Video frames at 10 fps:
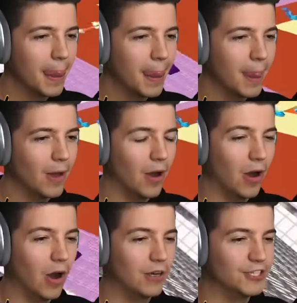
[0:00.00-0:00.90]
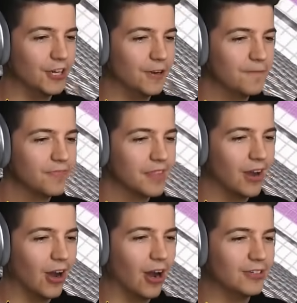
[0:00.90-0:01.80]
because I want to oh, see. Oh, dude.
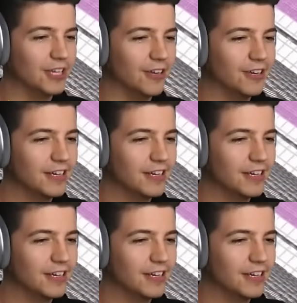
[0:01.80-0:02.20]
Oh, dude.